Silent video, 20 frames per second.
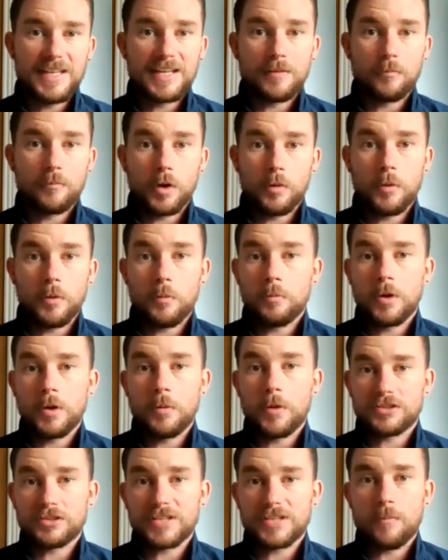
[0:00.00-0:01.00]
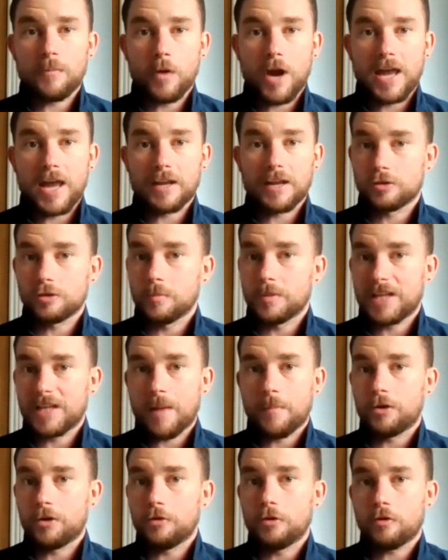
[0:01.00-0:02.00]
and we wish them well. And some of
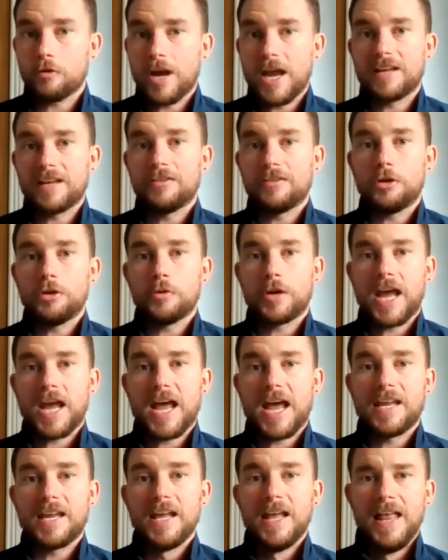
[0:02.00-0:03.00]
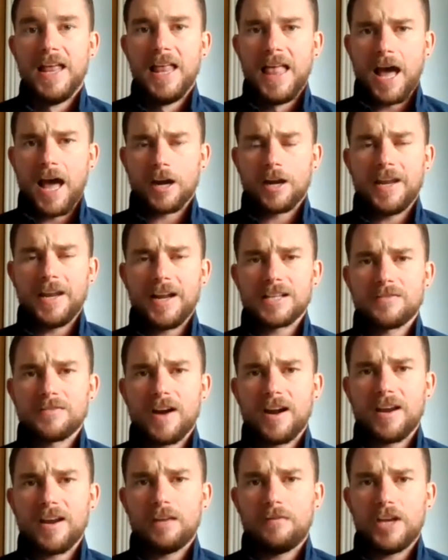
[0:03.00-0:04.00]
them are doing great in the UK. And I think it's a
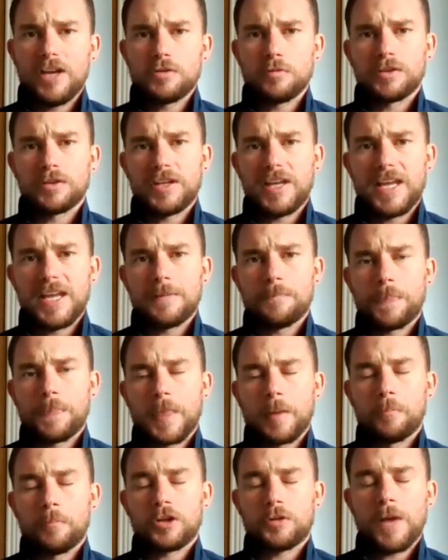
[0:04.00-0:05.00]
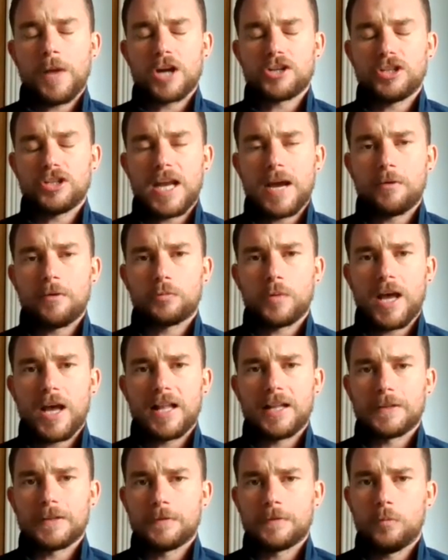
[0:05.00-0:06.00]
very individual thing, but especially now as
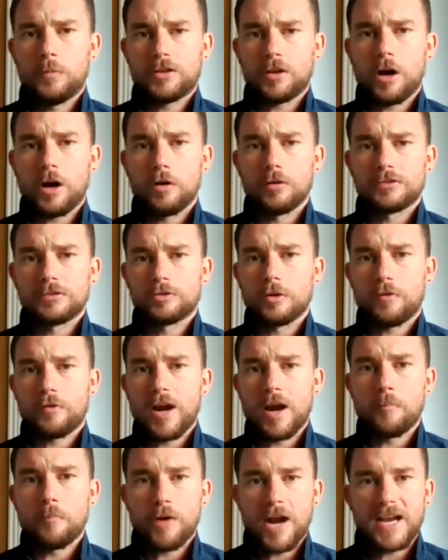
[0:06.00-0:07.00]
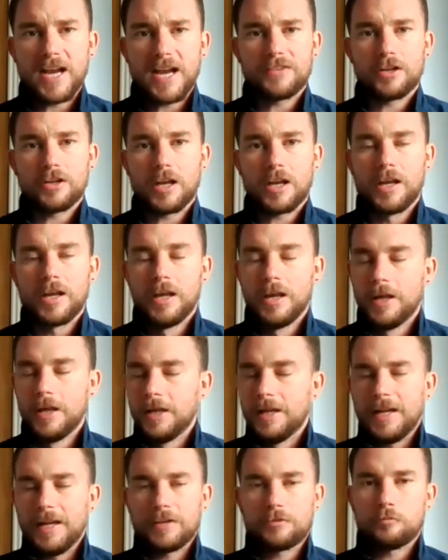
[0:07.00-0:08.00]
well with the whole stuff around Brexit. And
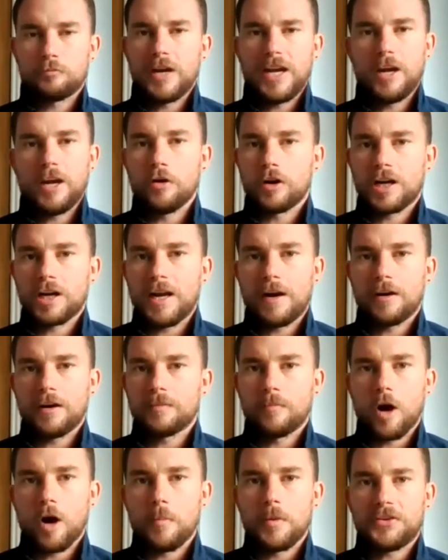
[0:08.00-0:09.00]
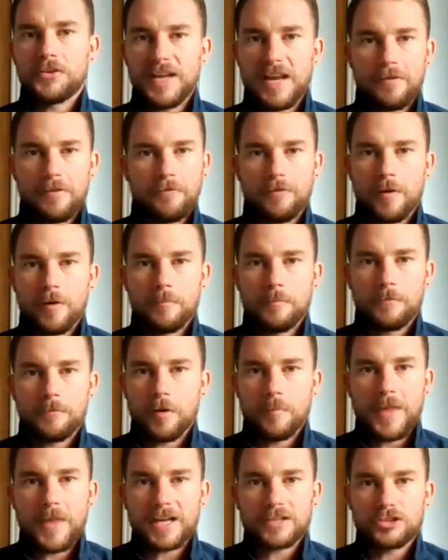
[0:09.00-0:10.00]
it's really unclear at the moment if
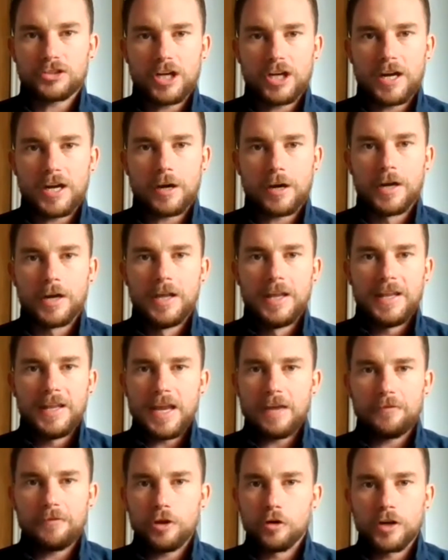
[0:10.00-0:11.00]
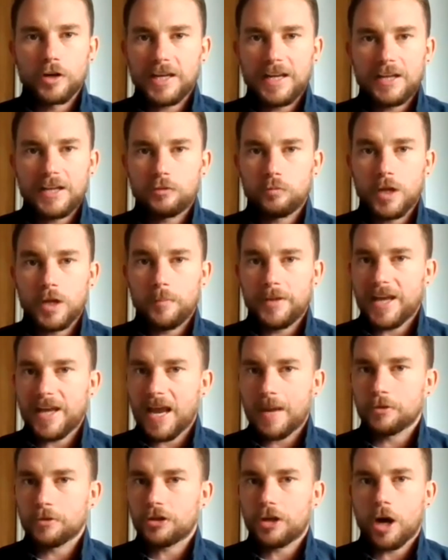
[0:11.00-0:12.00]
from next year, if young kids will be
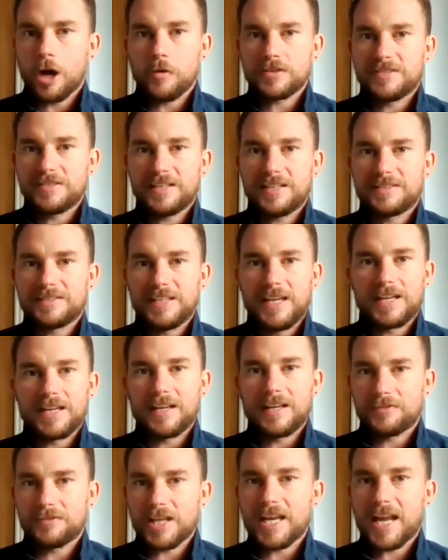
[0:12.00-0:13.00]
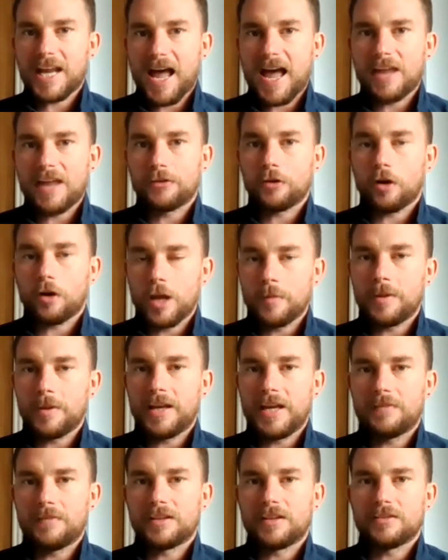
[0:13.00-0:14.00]
able to go at 16. And if they can't, I
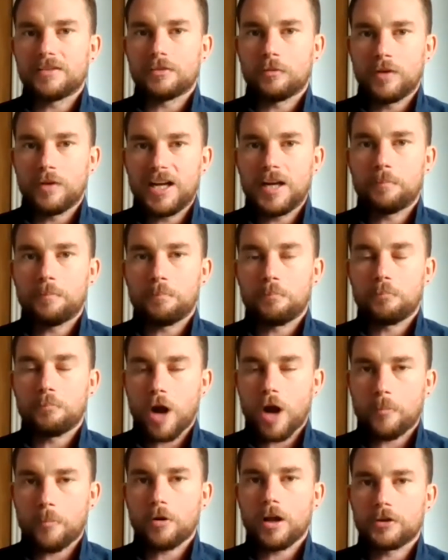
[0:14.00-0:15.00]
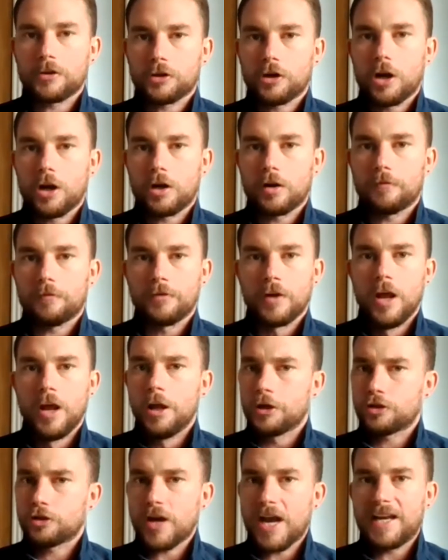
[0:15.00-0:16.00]
believe that there's a really proper alternative,
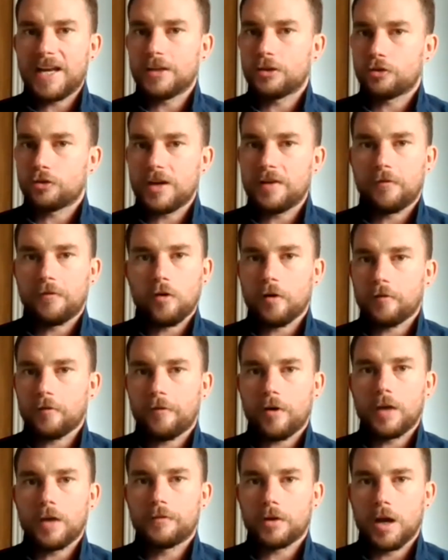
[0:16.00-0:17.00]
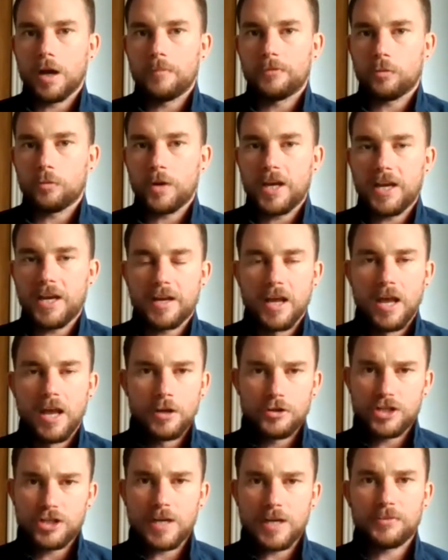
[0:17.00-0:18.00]
training 3, 4, 5 times a week,
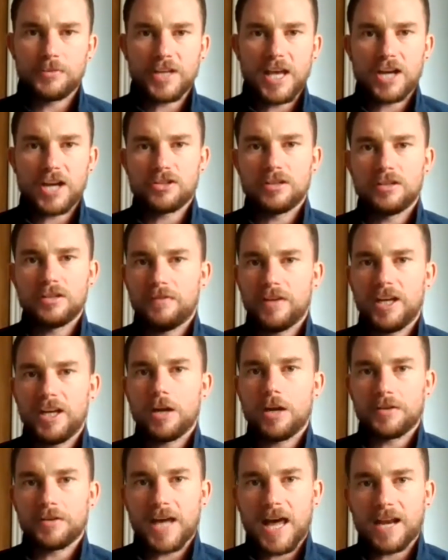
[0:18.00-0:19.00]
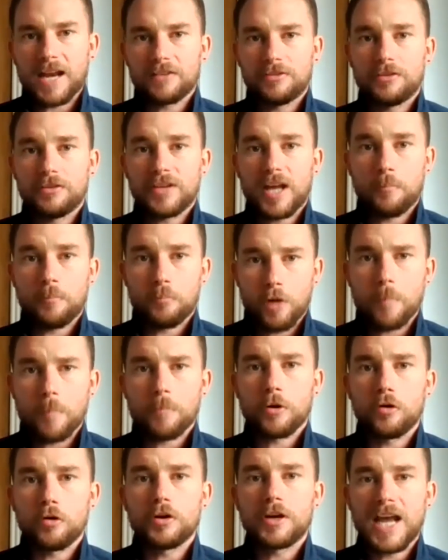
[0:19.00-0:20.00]
gym sessions, video analysis, and
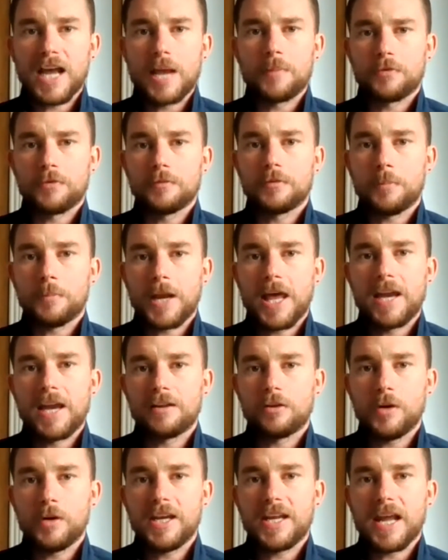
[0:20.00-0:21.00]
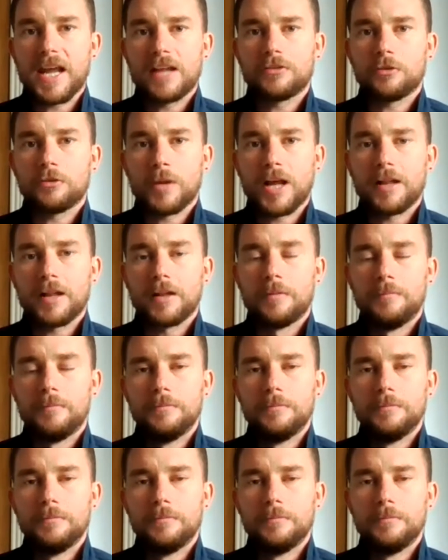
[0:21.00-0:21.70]
proper good games for him to play at the weekends as well.